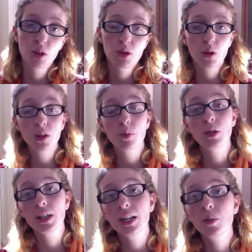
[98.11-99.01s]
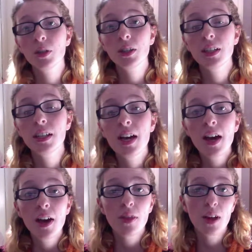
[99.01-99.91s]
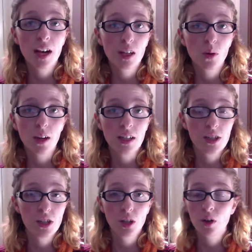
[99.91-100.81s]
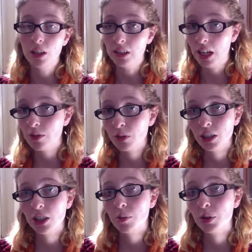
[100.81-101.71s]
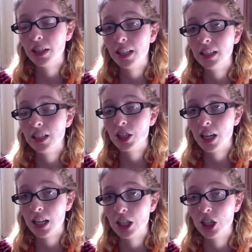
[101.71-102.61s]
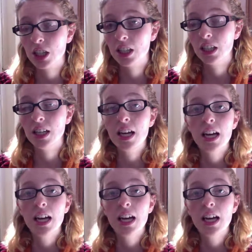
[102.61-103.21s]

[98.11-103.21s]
So in the prenatal period, that equates to a lot of really good prenatal education,